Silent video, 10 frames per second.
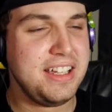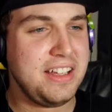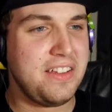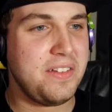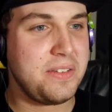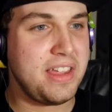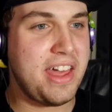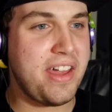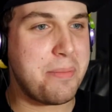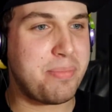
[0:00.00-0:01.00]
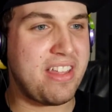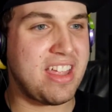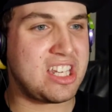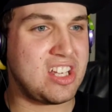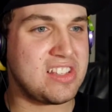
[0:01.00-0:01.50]
Yeah, I bet
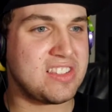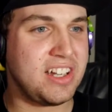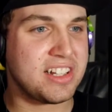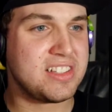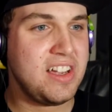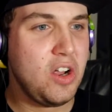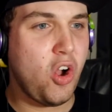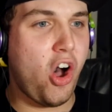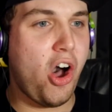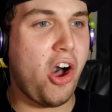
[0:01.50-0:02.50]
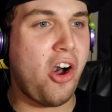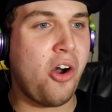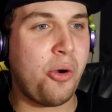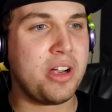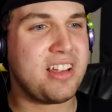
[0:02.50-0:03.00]
that does suck.
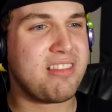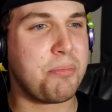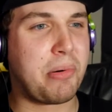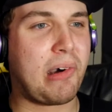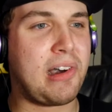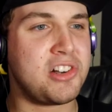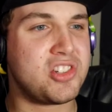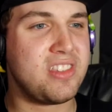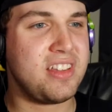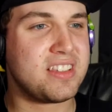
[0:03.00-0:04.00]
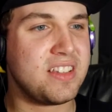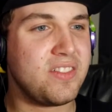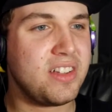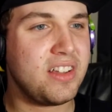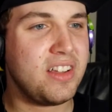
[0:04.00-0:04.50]
Oh, the purge. It's,
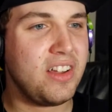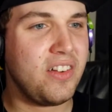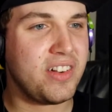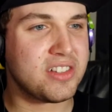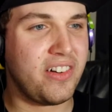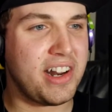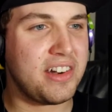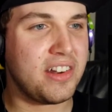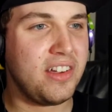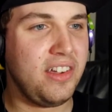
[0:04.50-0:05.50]
what's going on?